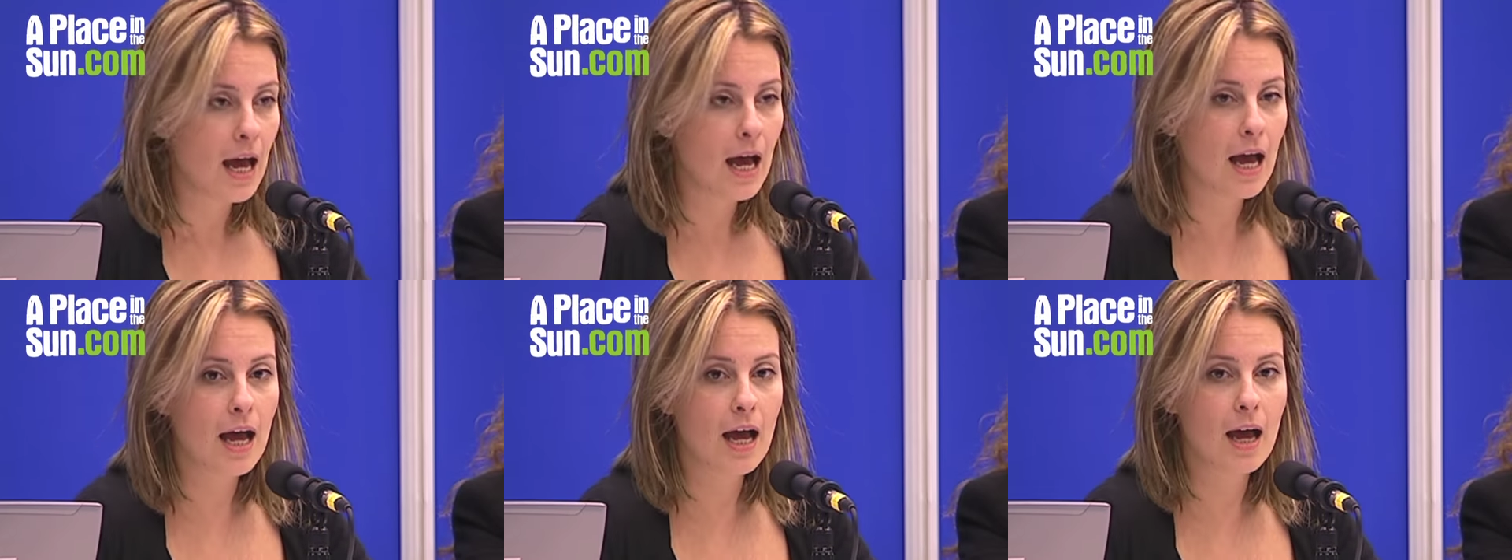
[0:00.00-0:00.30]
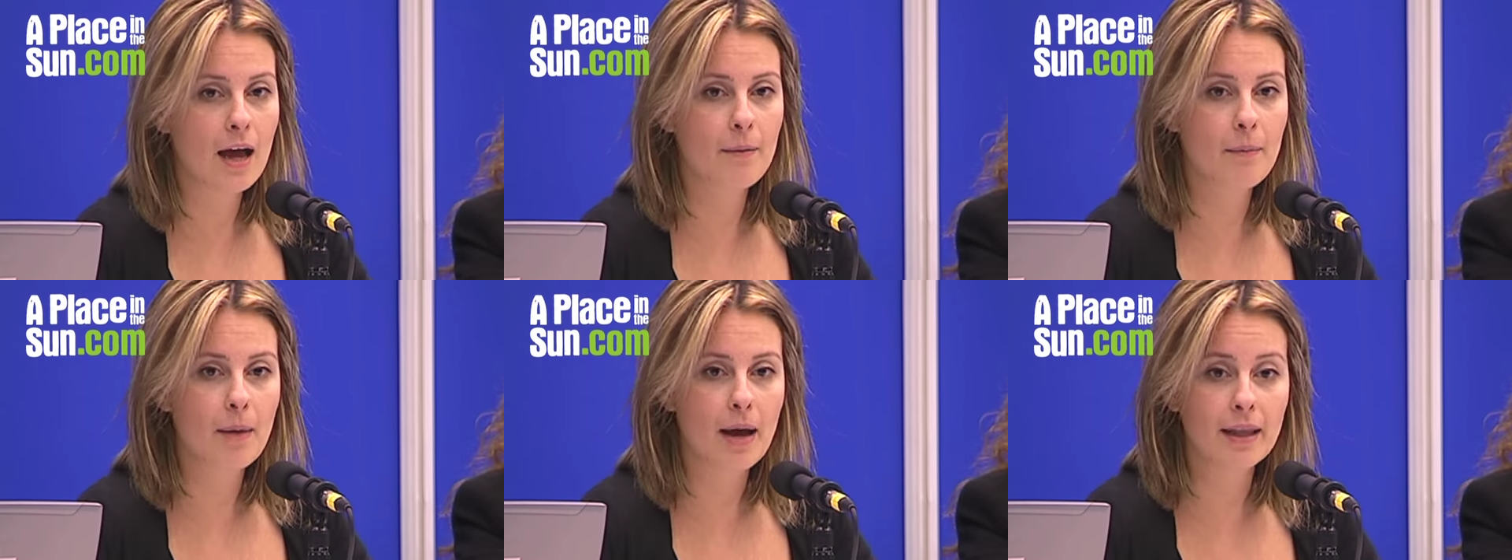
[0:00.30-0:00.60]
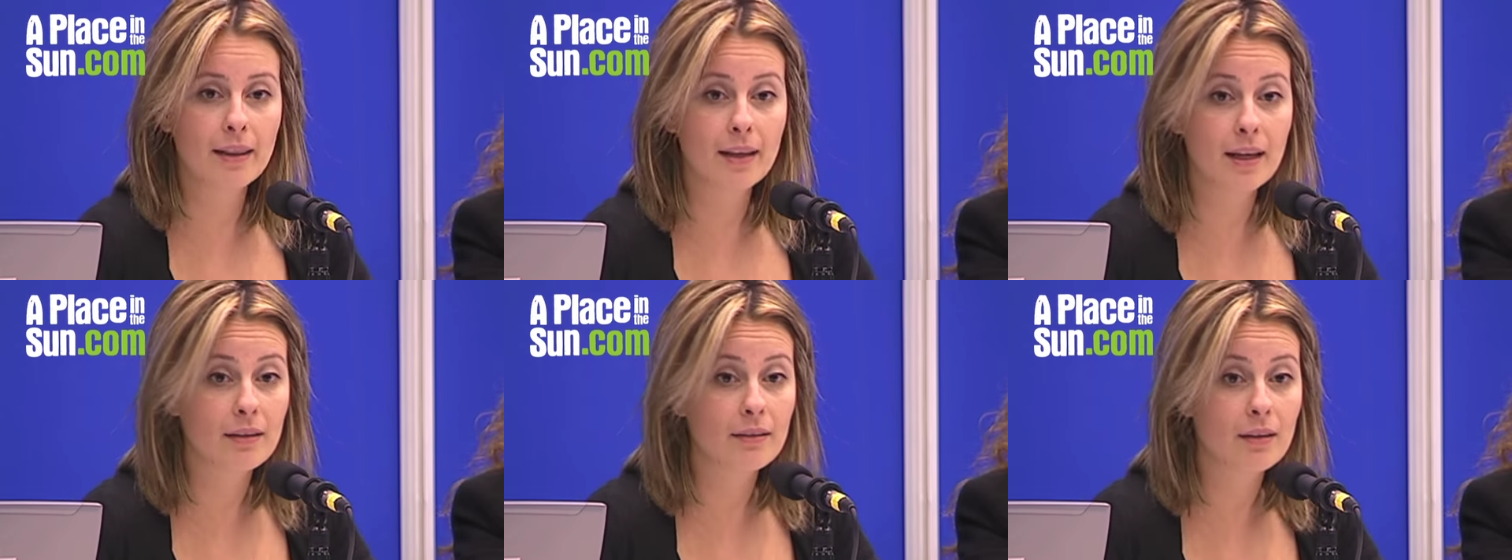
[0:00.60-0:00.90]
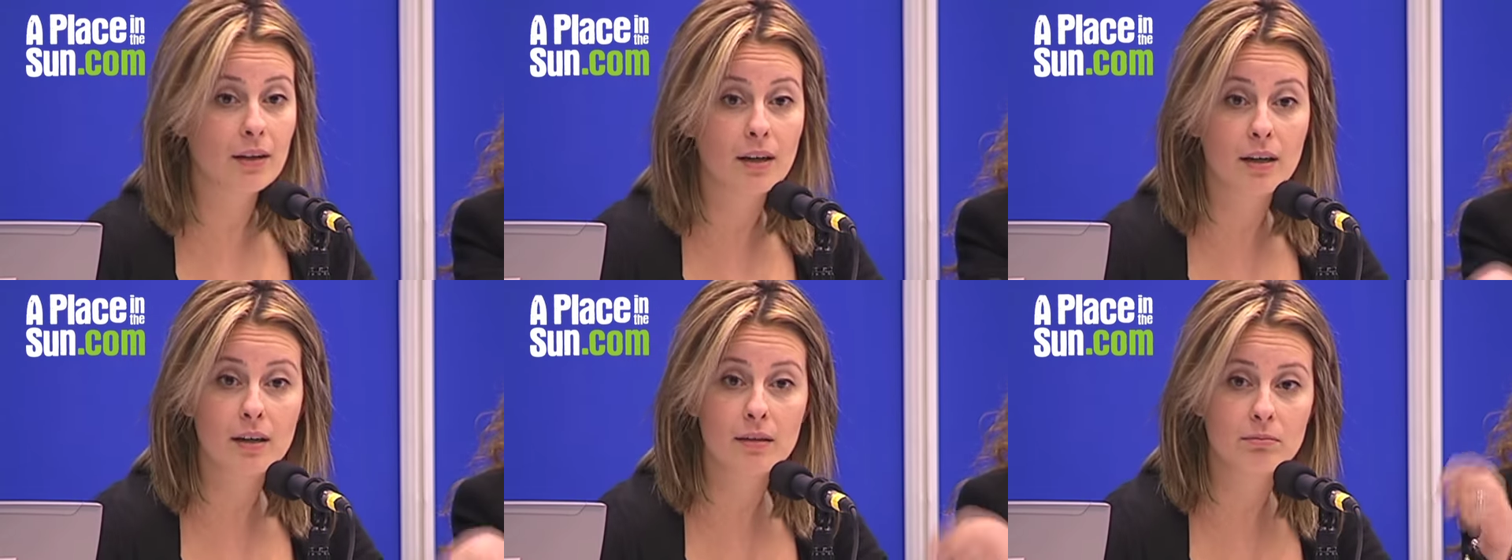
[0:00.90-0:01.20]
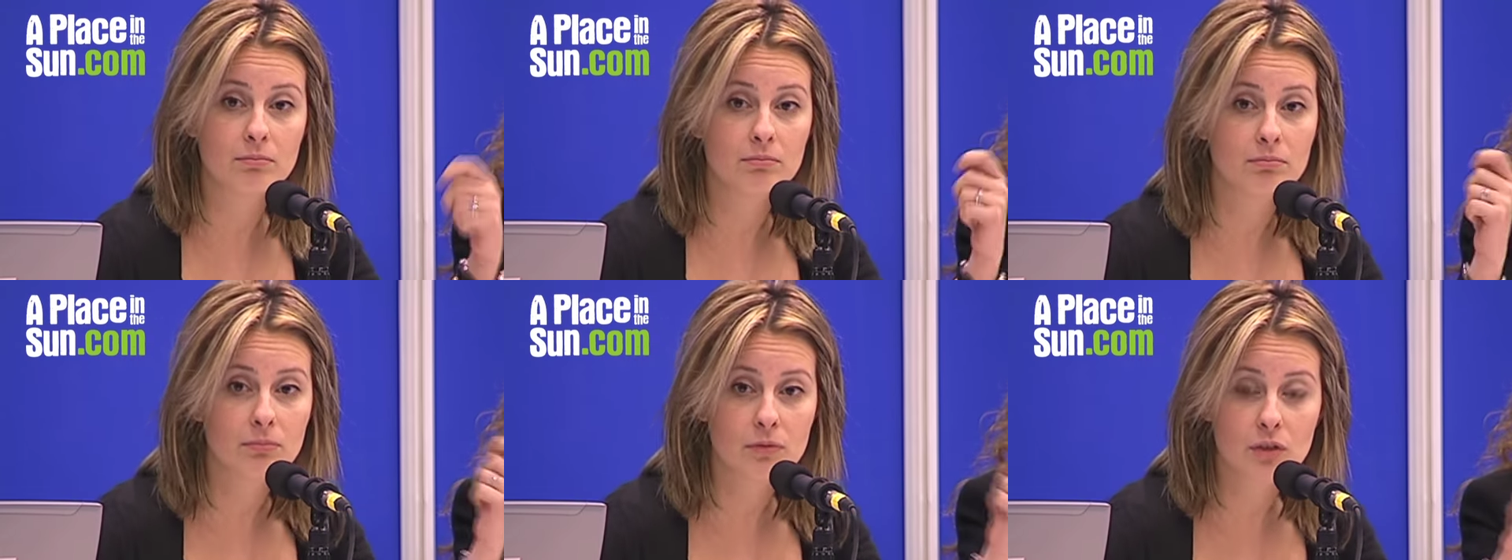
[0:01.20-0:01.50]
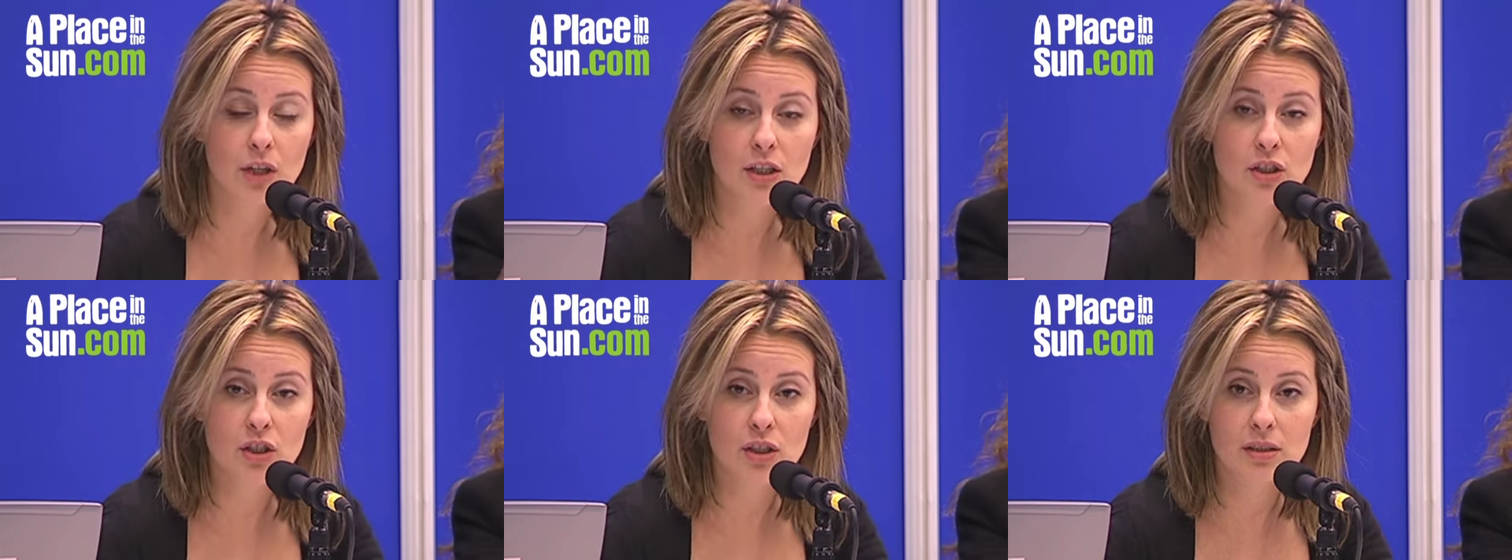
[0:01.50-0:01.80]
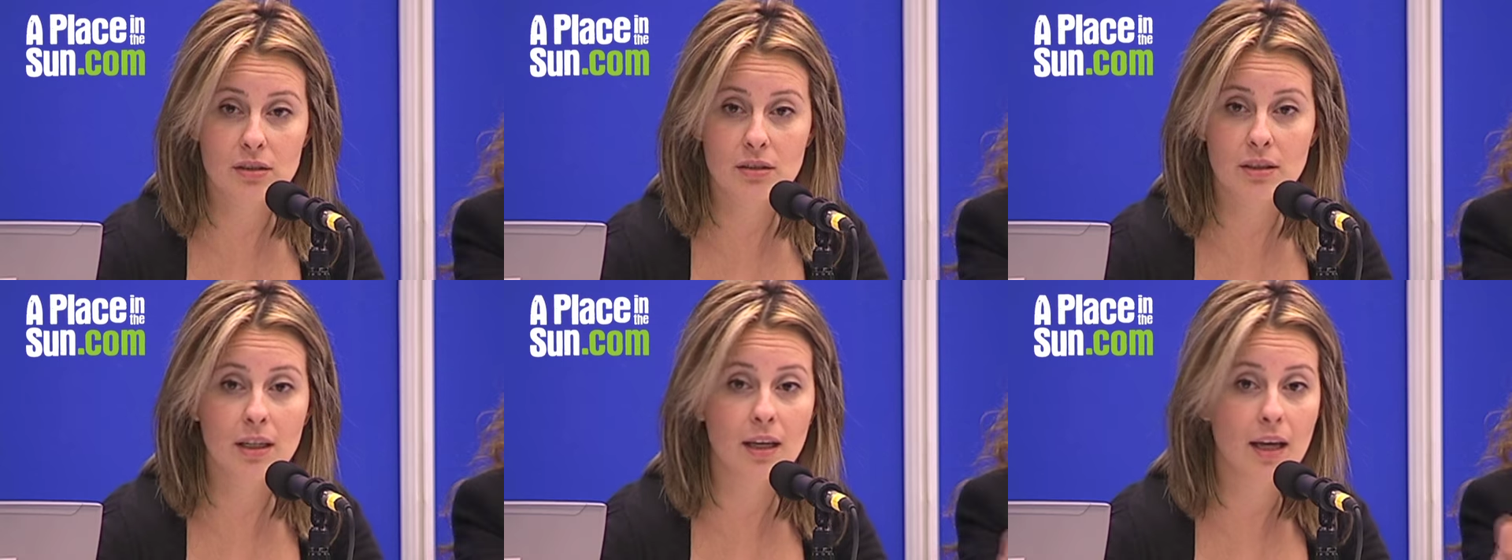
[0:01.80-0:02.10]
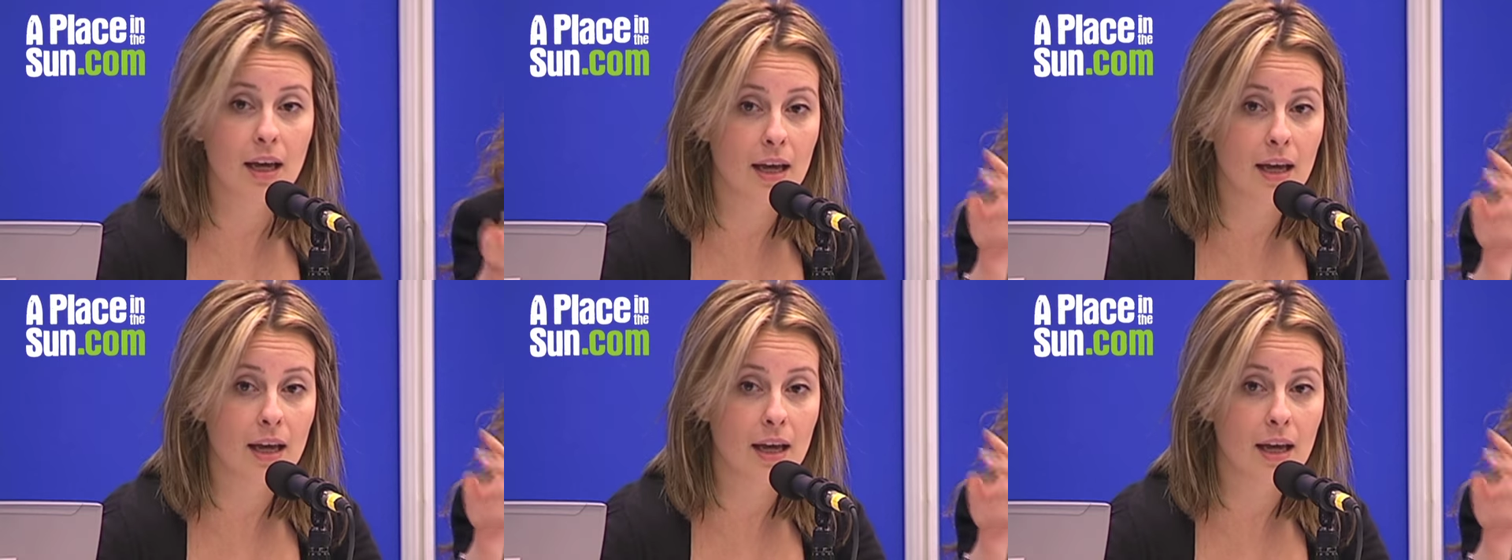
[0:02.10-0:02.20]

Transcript: And then there are registering